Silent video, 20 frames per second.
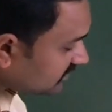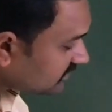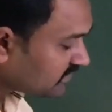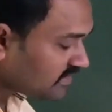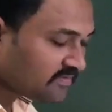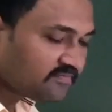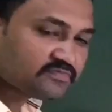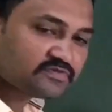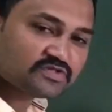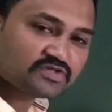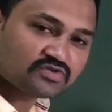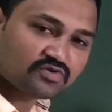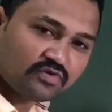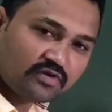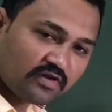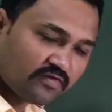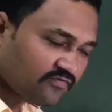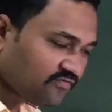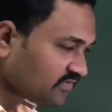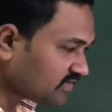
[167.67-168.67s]
the name
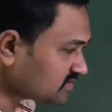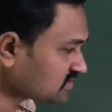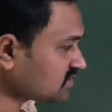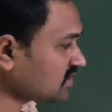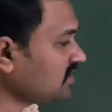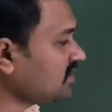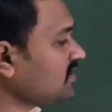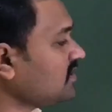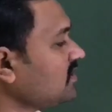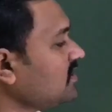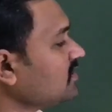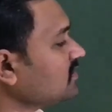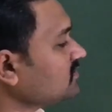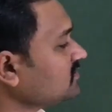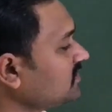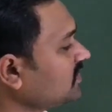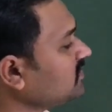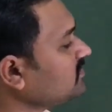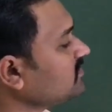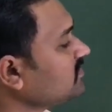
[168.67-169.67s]
sodium first.
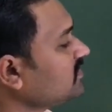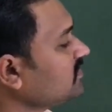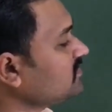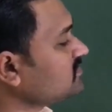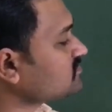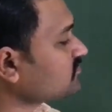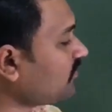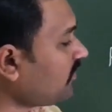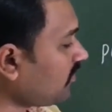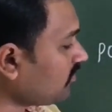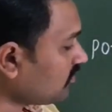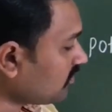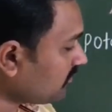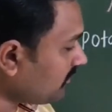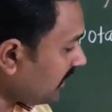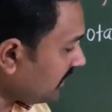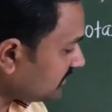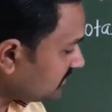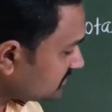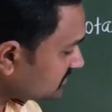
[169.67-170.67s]
Then it is followed
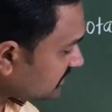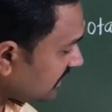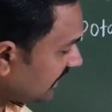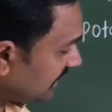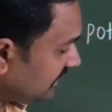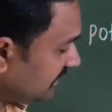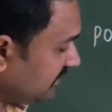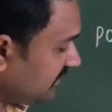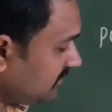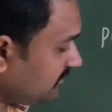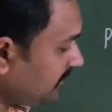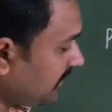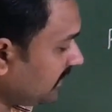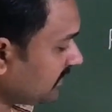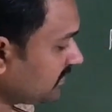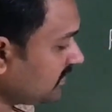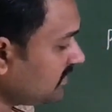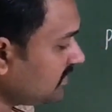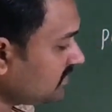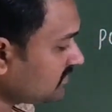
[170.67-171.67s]
by this anionic part,